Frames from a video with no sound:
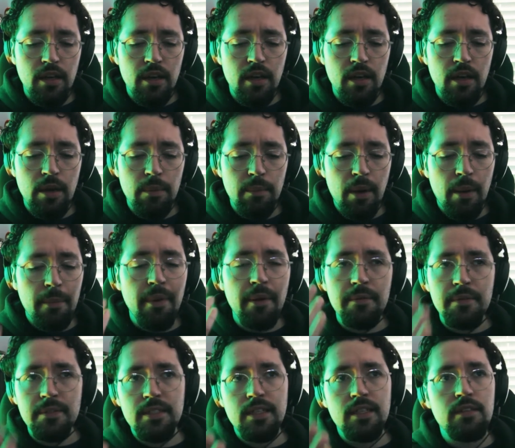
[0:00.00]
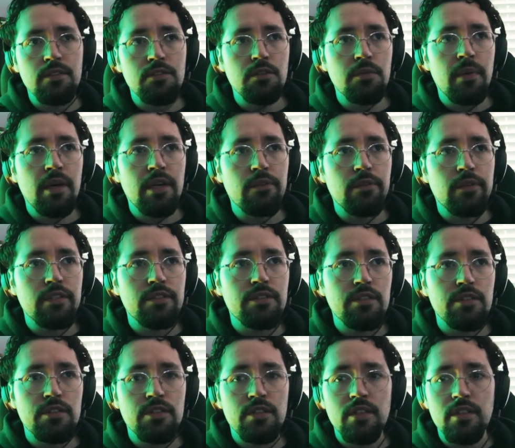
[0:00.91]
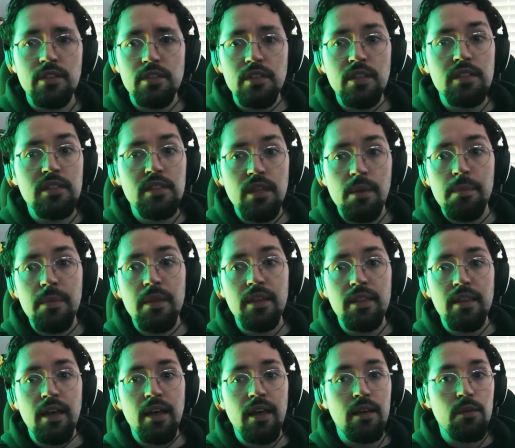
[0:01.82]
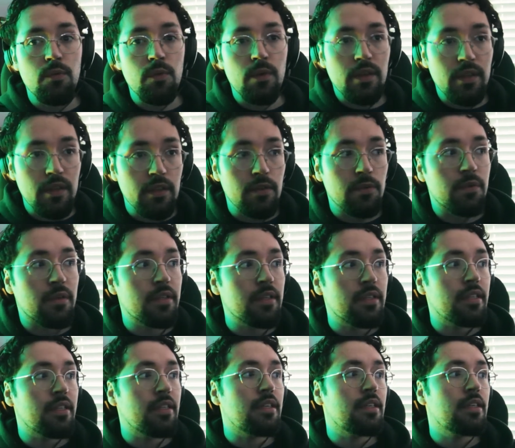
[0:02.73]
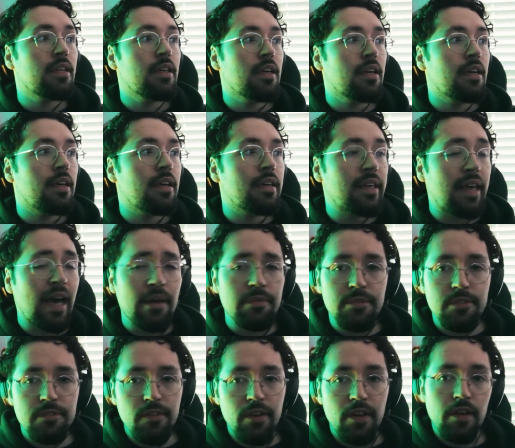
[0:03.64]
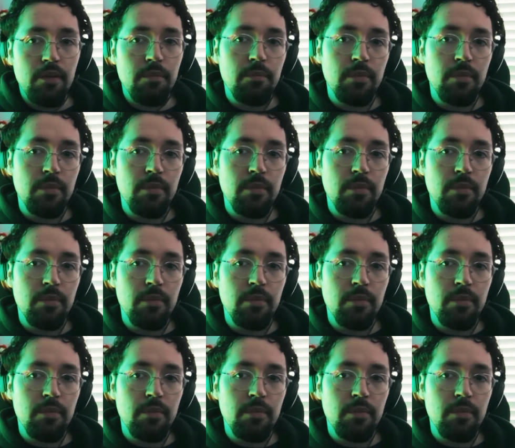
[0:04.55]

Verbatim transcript: I'm obviously going to do my research because it's something that really captivated